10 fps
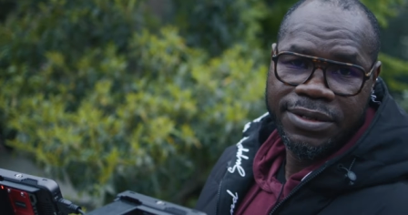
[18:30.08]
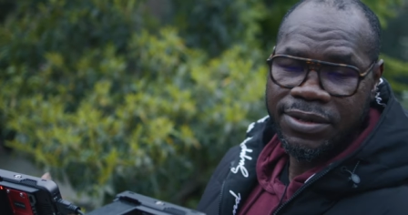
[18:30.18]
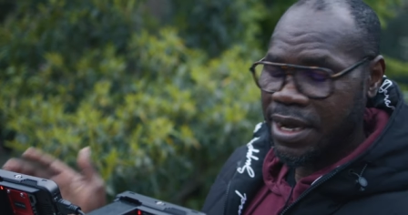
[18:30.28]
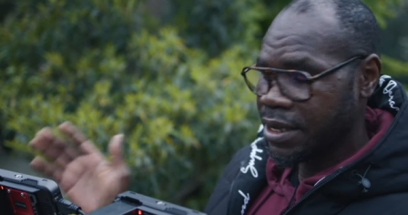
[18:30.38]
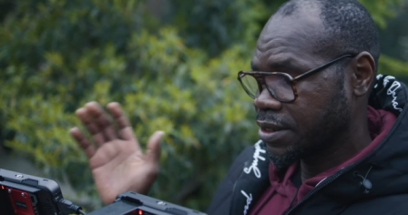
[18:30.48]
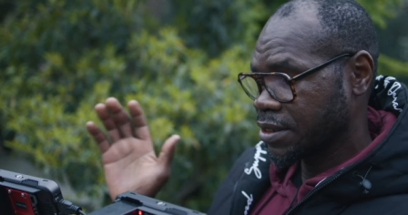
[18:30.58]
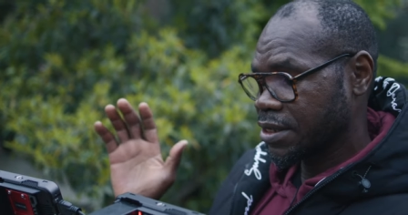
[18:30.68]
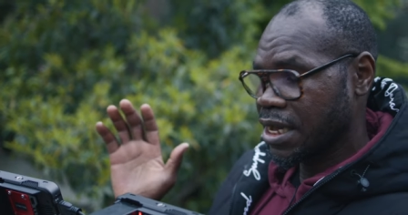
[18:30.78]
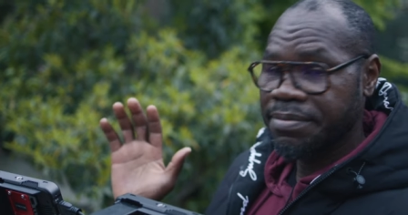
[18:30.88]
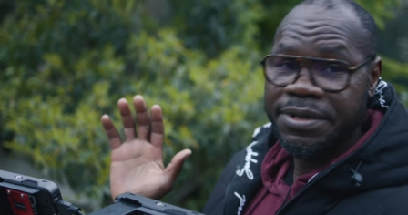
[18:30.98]
So guys,
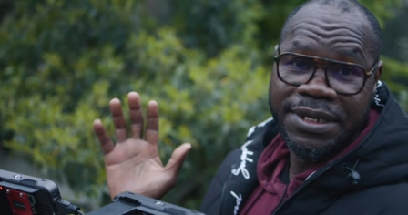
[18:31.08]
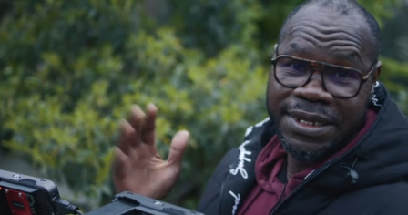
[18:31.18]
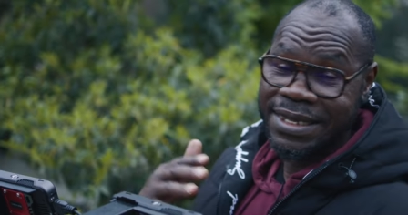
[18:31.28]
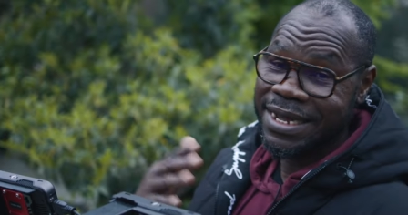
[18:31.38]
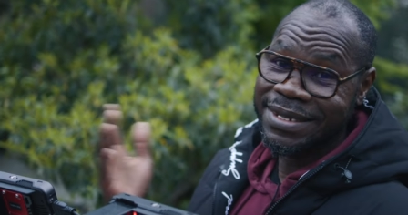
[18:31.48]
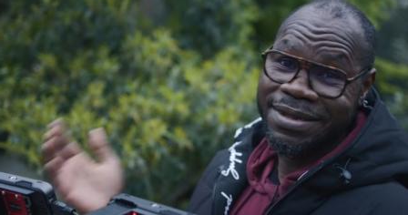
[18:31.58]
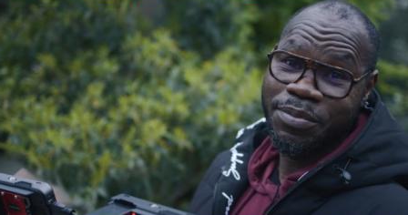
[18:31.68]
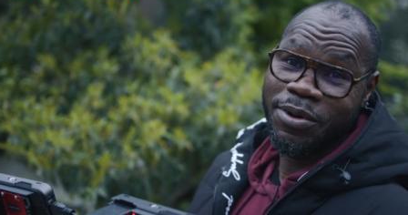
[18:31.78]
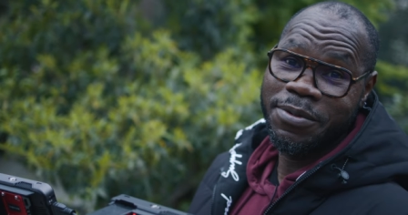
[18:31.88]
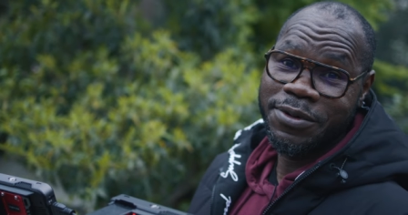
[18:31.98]
um, you see that's the
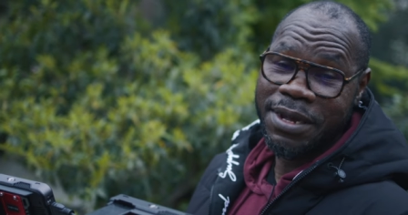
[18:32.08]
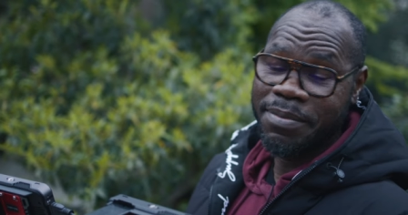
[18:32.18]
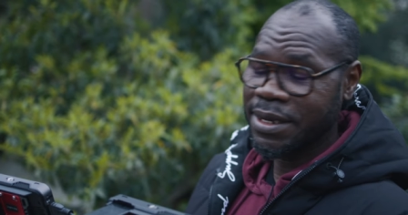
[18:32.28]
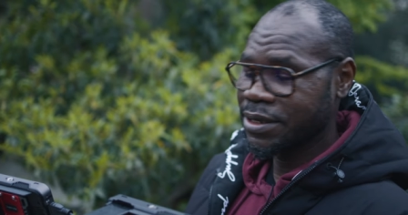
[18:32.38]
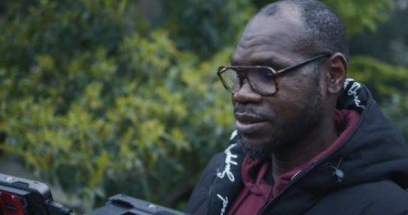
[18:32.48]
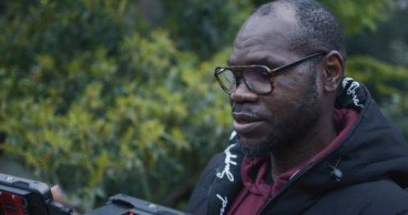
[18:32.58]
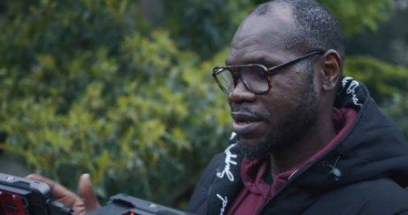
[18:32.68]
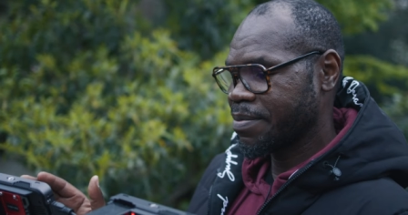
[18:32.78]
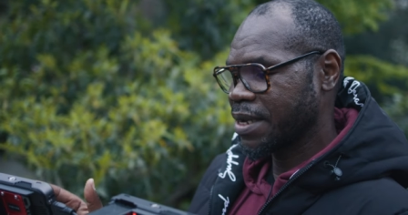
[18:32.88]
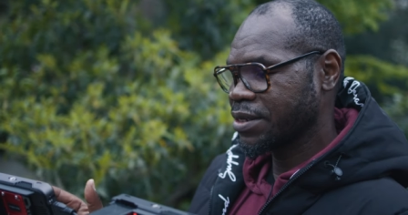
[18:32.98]
problem with the battery. So
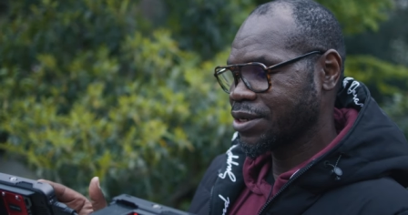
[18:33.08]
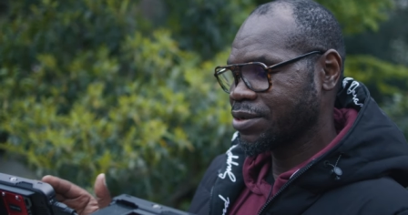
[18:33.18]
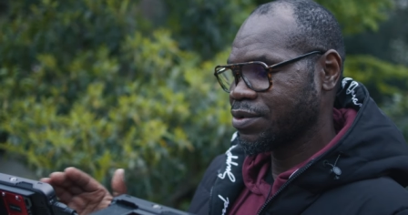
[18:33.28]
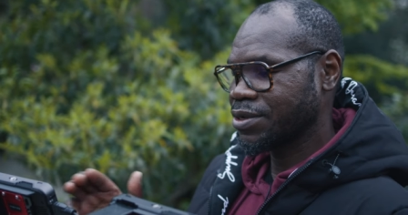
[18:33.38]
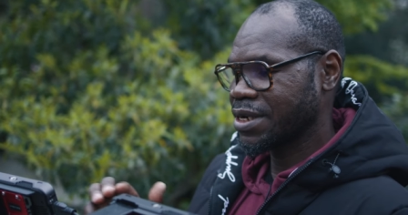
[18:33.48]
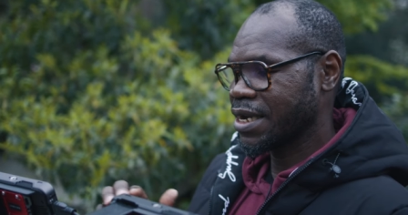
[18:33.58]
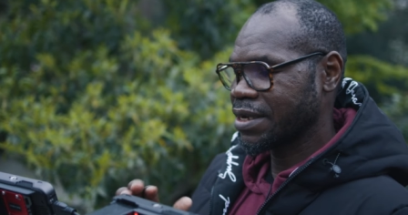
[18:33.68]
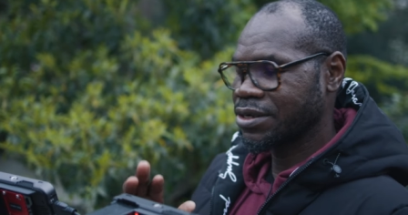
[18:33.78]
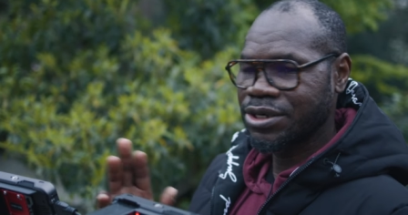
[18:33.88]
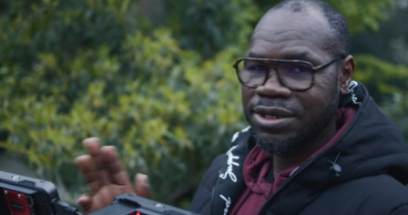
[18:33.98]
the battery was like
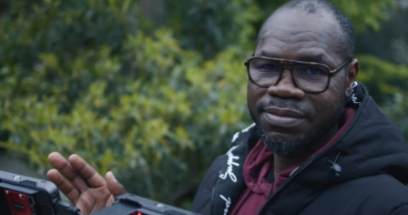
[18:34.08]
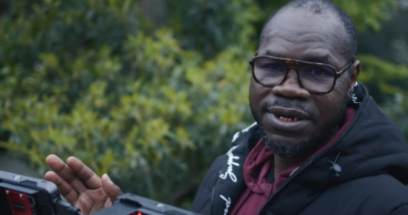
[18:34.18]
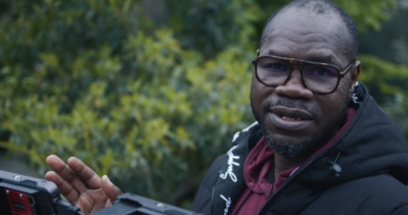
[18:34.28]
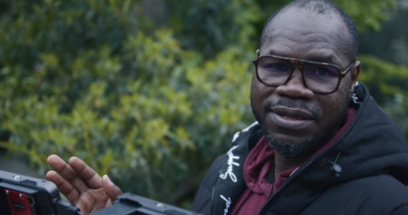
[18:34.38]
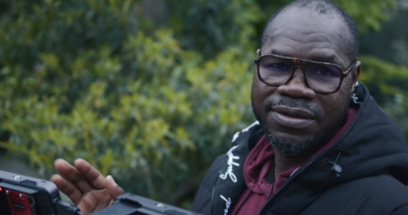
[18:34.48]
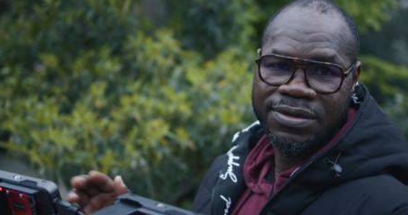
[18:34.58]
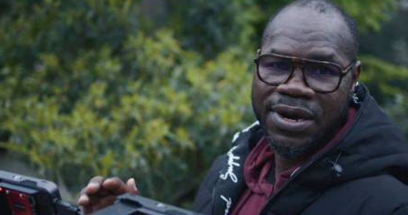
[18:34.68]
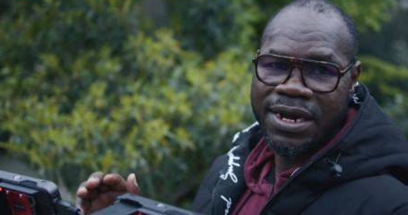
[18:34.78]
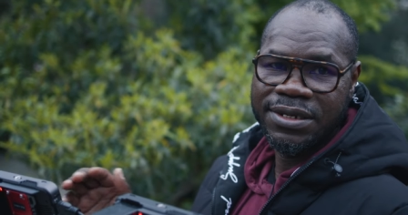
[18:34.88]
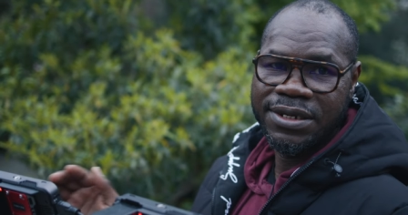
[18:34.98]
a three minute, so
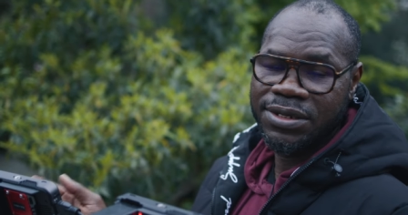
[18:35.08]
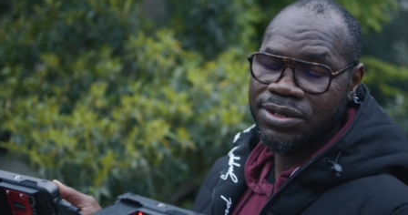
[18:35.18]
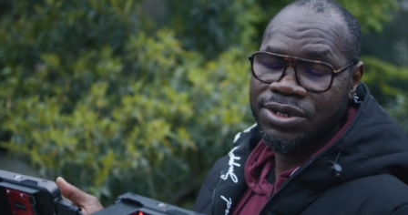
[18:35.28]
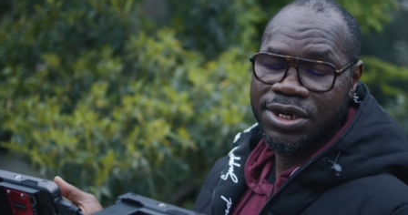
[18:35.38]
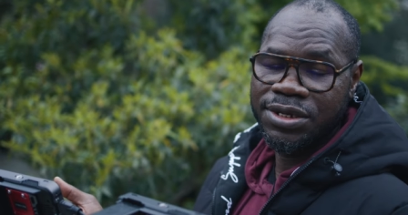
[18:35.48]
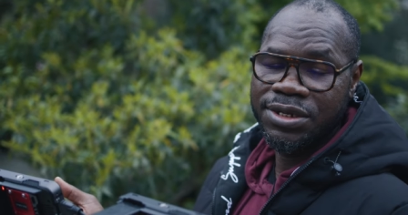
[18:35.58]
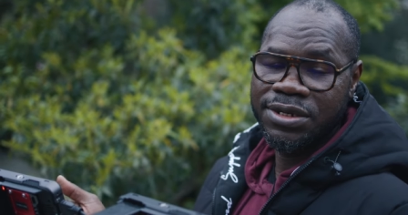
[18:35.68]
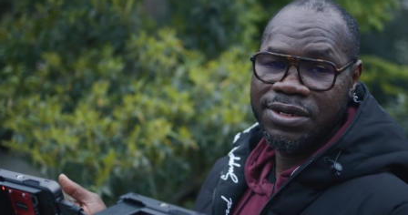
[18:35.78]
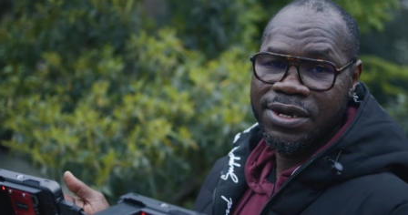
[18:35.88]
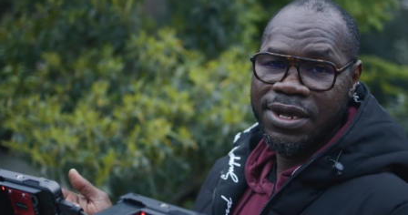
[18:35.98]
I just changed
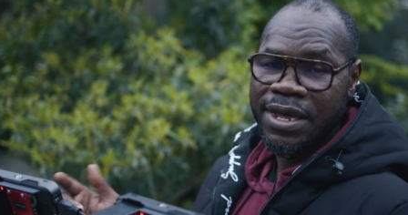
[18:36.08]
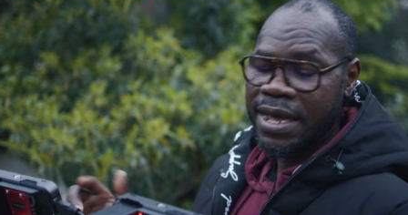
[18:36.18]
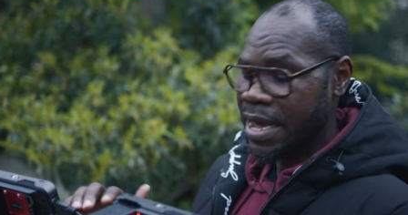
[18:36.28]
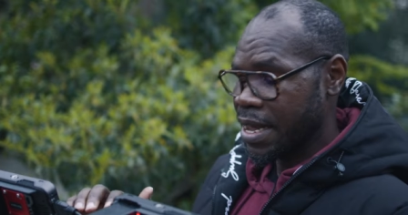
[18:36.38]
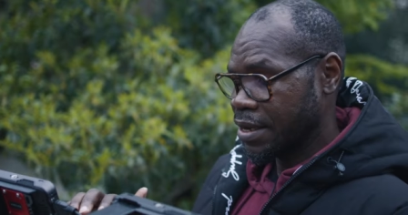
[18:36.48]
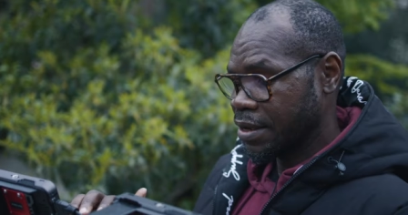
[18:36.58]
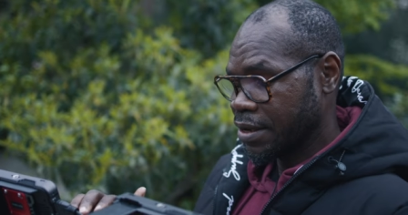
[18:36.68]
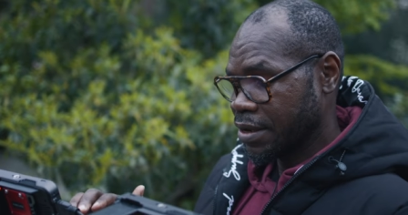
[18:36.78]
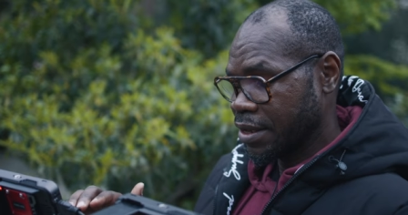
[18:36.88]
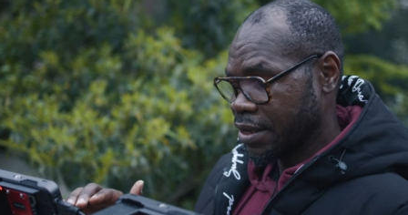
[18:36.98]
it. And
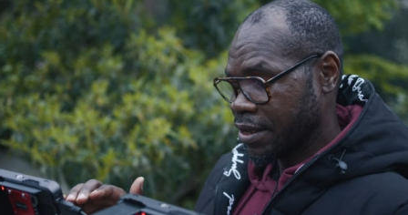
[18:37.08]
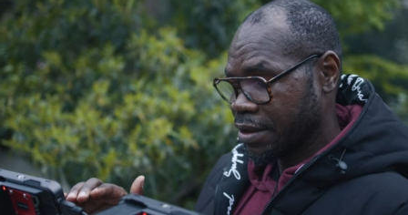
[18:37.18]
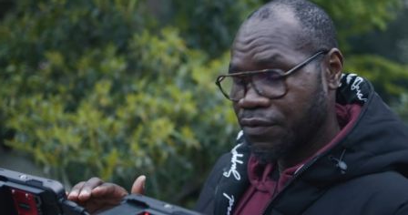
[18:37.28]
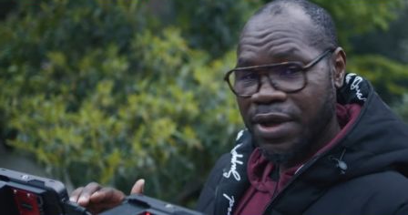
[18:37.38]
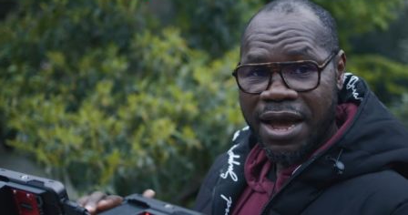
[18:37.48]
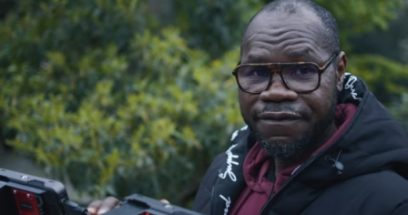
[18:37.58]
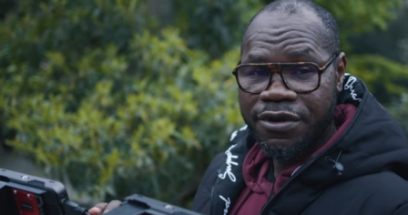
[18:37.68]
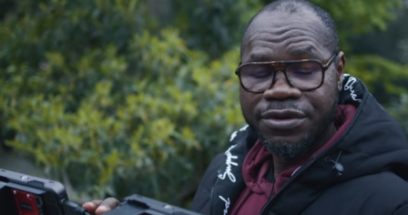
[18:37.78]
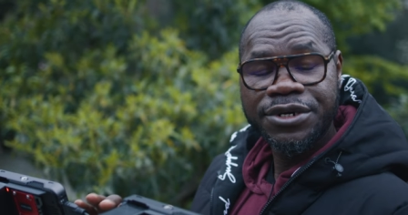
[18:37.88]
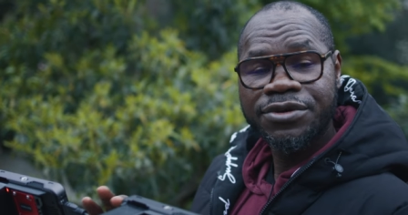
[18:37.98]
we have
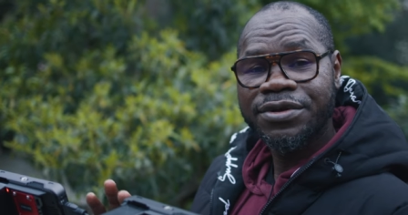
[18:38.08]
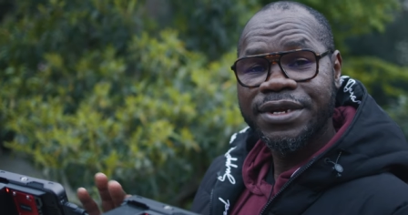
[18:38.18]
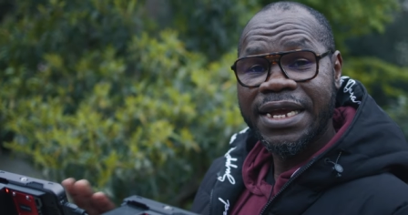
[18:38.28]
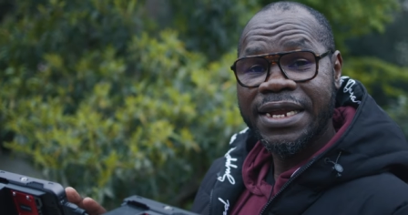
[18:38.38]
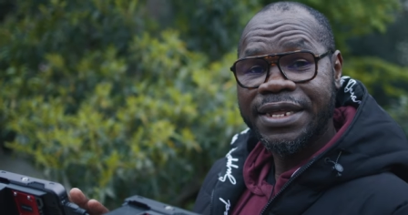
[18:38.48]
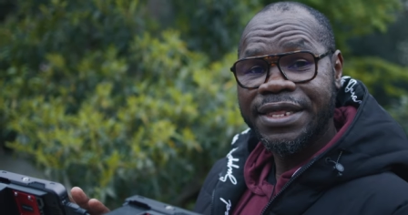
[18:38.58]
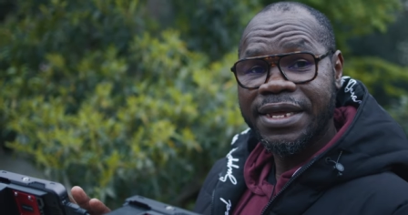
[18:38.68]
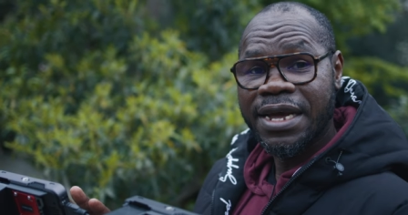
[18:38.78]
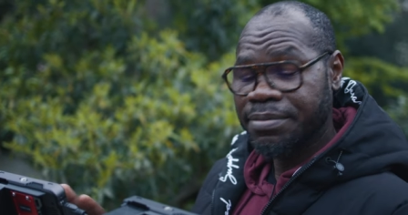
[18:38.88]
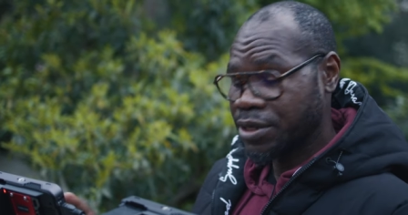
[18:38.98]
not recording
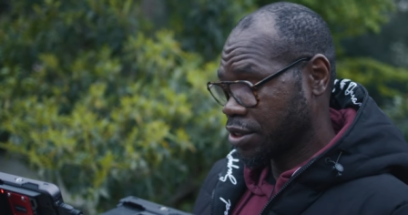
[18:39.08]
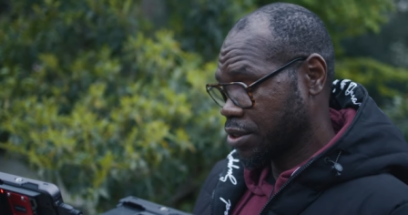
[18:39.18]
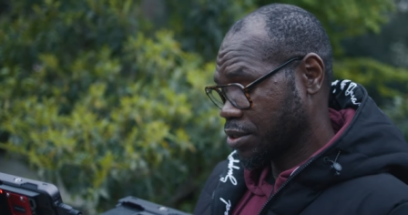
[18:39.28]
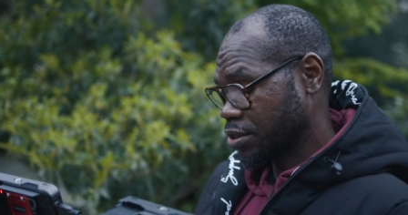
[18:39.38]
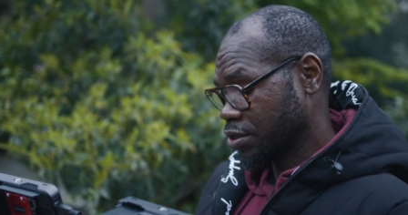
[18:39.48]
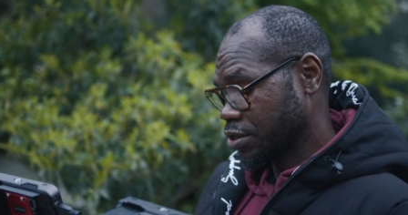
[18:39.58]
anything. I'm just,